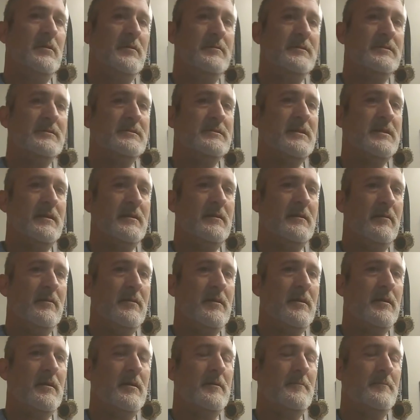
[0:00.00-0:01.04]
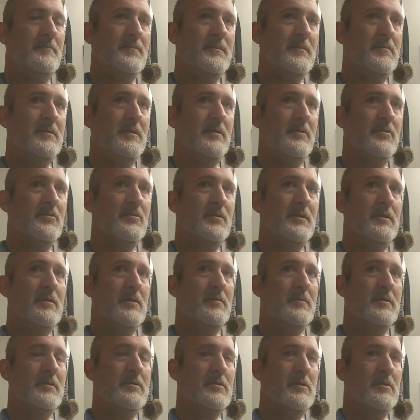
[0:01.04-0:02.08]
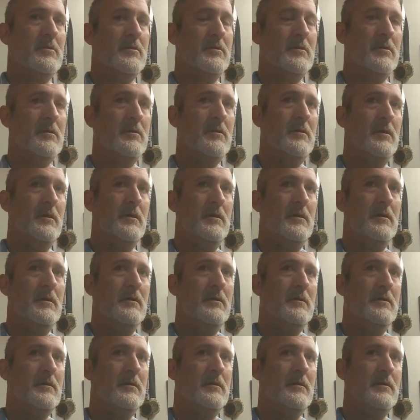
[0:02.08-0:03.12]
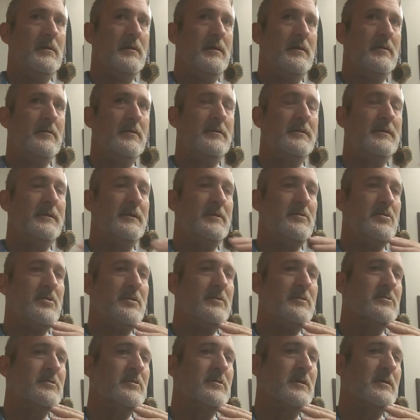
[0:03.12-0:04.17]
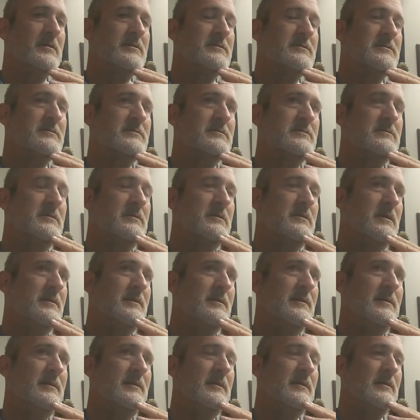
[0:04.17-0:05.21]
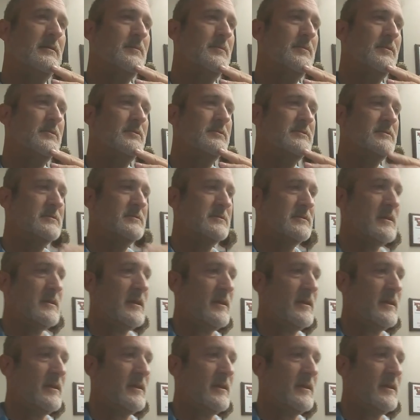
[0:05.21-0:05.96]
of us taking that. It'd be 3 armored car, LRDG trucks, and then the other person. See,